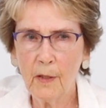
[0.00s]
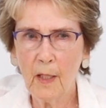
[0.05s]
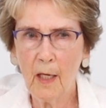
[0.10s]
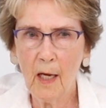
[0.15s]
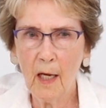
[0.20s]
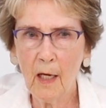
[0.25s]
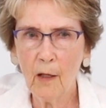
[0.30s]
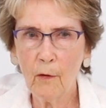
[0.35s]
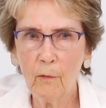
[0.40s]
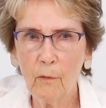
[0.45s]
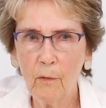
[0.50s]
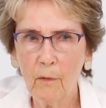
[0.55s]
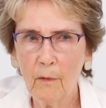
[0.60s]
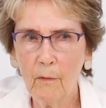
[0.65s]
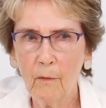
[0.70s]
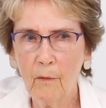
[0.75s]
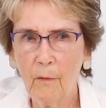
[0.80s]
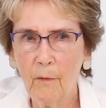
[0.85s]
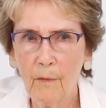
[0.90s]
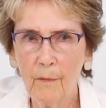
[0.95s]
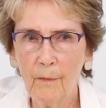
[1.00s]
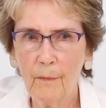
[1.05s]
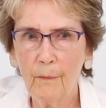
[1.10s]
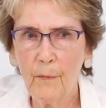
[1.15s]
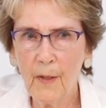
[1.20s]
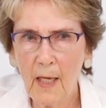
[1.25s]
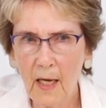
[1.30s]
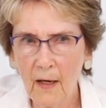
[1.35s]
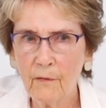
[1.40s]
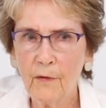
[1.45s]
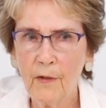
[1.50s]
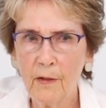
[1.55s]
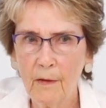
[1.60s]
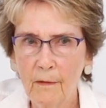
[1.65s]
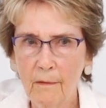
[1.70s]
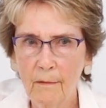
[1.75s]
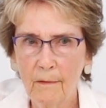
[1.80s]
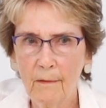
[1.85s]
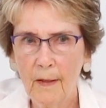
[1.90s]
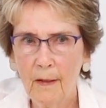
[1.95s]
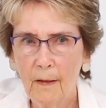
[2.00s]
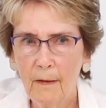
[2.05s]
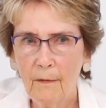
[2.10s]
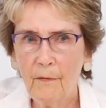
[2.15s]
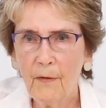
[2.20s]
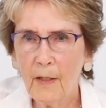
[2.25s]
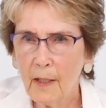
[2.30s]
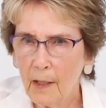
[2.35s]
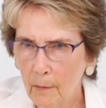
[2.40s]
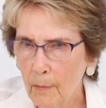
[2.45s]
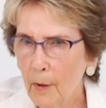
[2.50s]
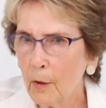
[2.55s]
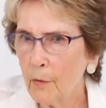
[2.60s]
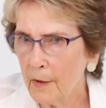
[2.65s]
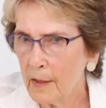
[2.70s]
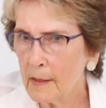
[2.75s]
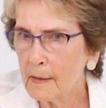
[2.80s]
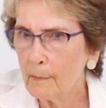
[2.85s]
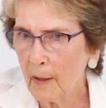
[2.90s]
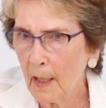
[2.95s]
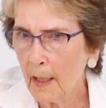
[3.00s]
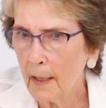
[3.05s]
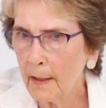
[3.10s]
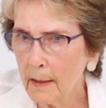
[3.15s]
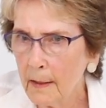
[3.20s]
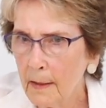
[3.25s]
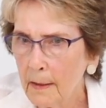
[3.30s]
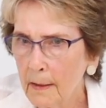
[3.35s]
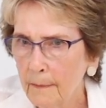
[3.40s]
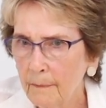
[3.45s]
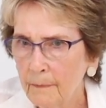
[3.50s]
how we have to think about this planet.